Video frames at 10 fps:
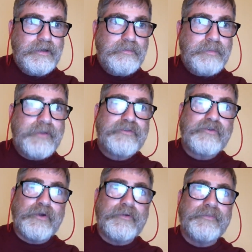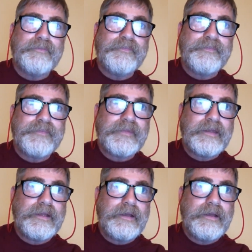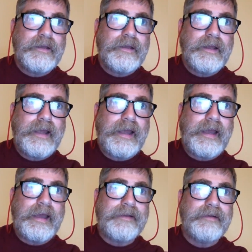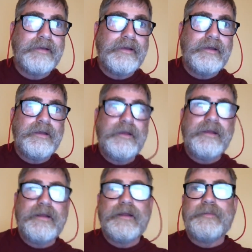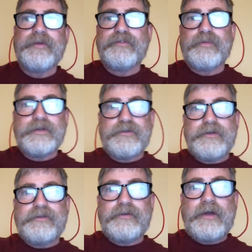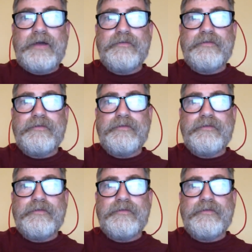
but it's true. And let me switch this around for you